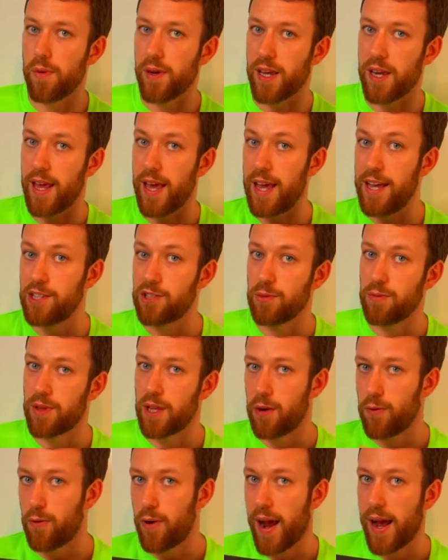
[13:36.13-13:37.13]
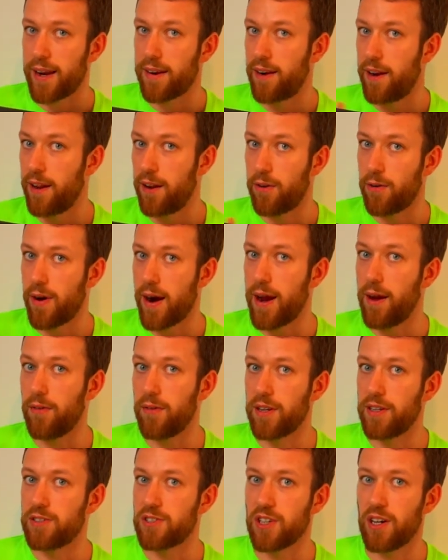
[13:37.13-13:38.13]
you can hear something rattling around
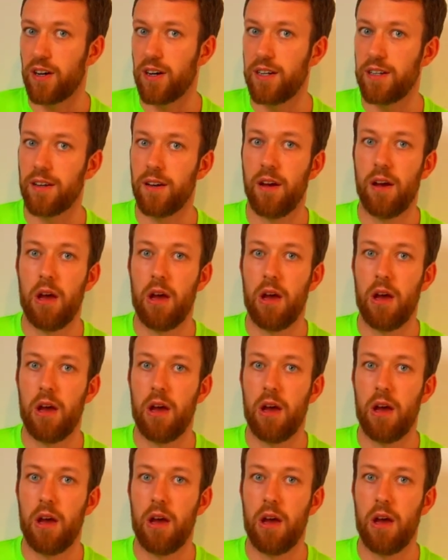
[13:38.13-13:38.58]
inside.